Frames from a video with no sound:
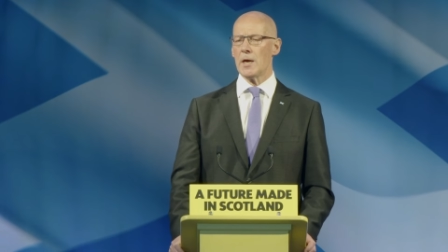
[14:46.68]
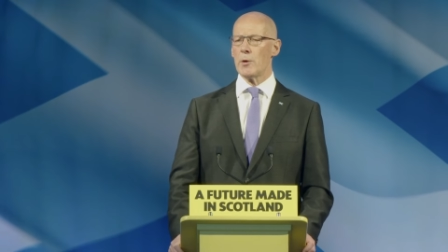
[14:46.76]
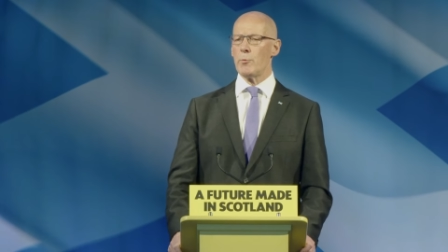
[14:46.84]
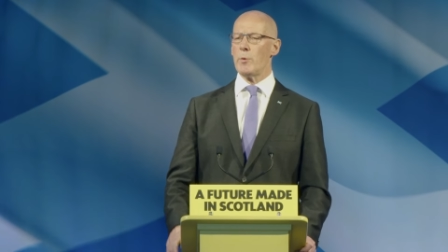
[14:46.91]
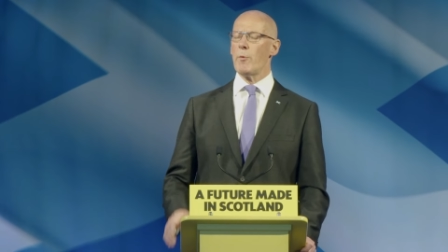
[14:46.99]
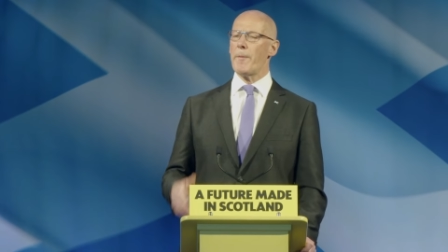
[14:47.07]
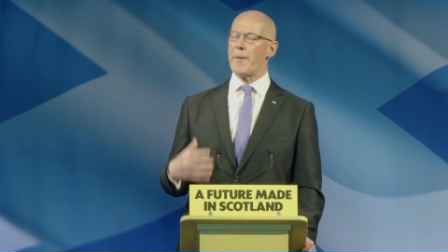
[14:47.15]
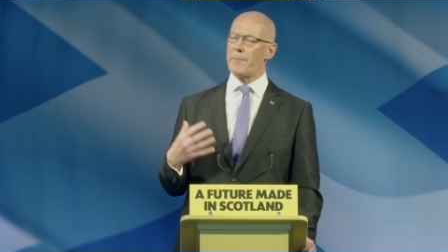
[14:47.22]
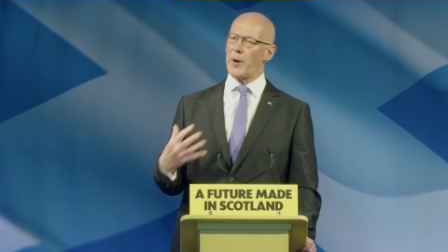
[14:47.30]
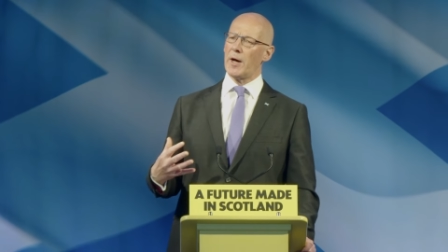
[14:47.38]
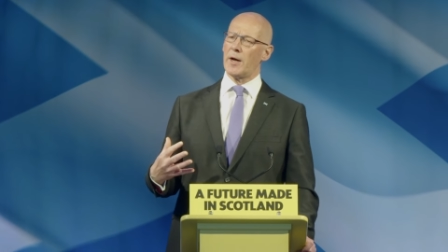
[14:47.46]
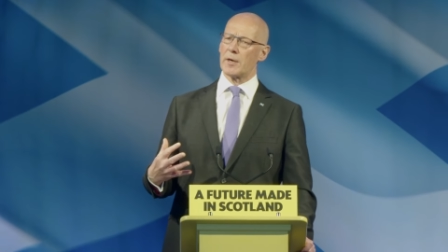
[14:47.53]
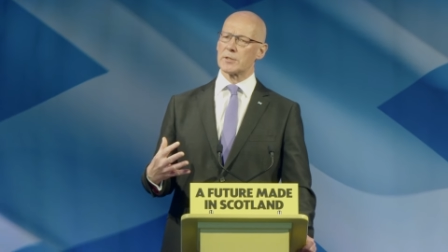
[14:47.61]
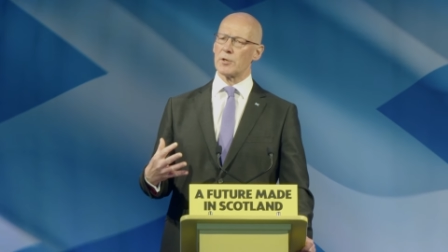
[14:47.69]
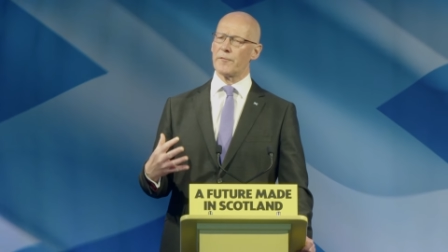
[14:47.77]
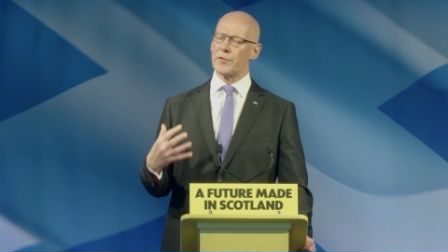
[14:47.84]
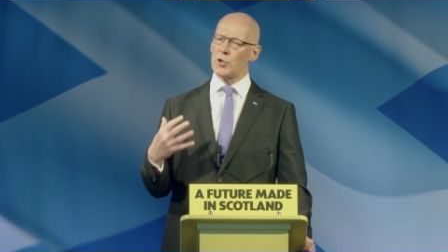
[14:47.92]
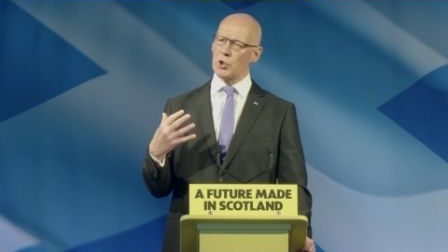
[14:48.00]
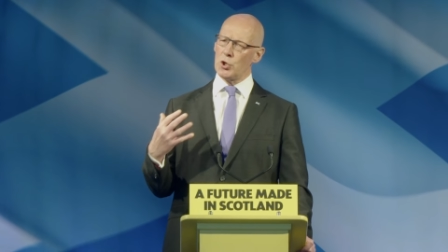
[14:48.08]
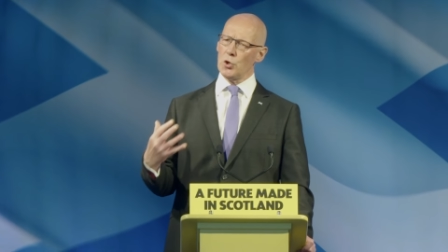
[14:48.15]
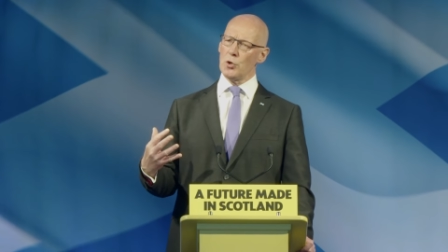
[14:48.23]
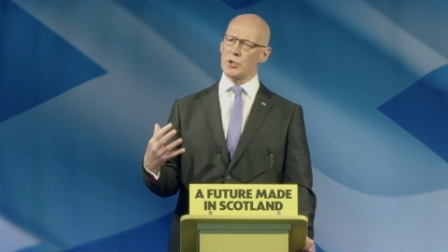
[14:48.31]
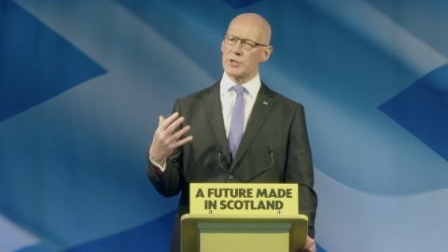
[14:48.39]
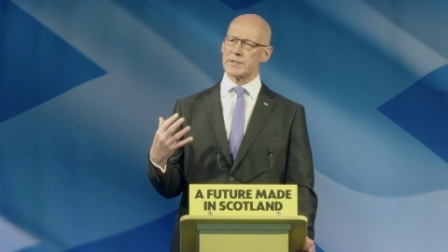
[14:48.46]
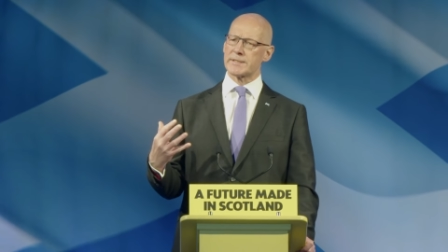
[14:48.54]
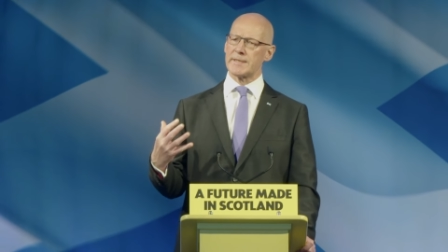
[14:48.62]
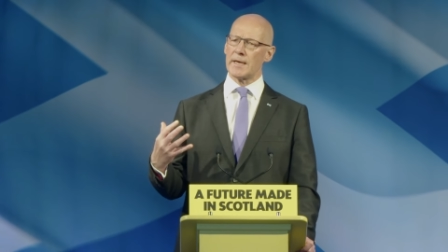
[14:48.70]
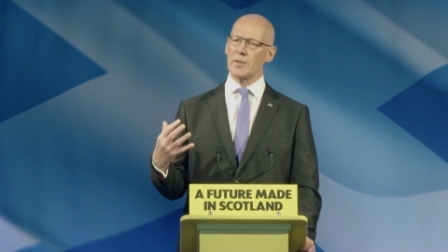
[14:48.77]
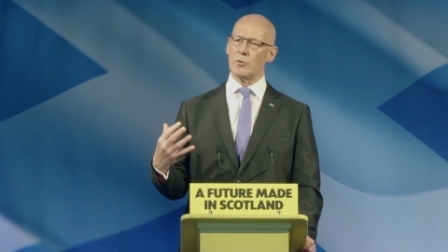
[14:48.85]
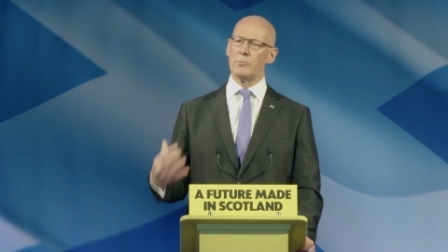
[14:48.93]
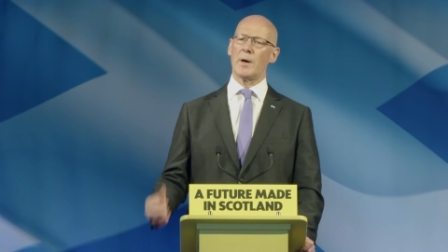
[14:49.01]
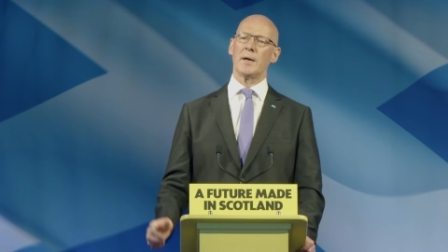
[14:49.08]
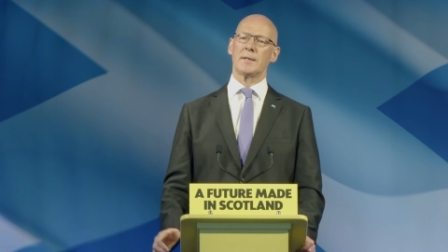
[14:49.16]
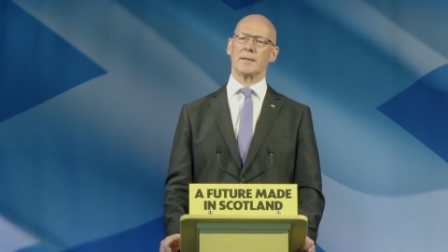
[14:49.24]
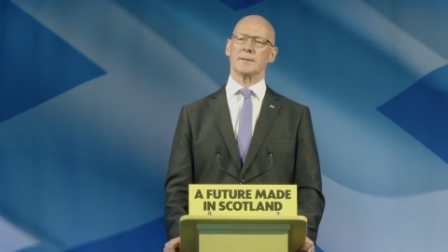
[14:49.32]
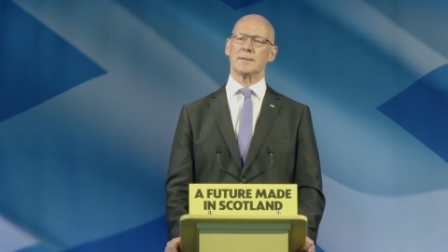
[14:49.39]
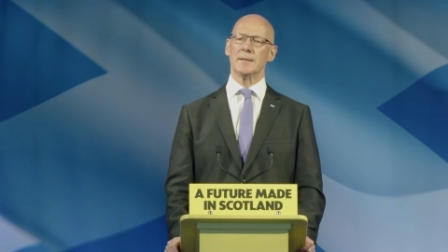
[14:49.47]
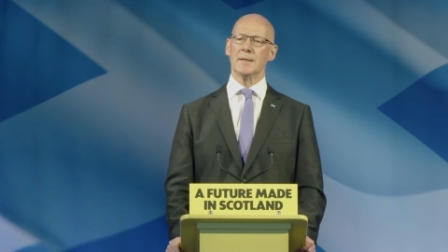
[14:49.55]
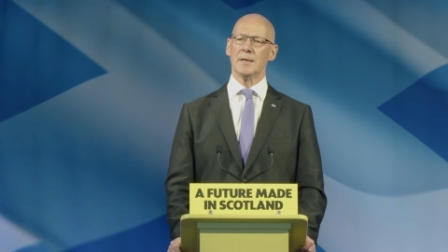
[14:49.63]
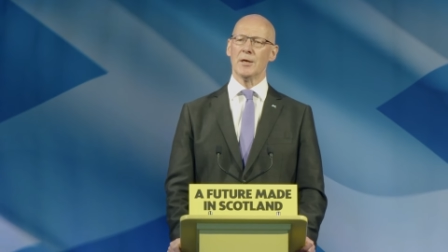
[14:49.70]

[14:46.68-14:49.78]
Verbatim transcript: We would be part of the huge single market,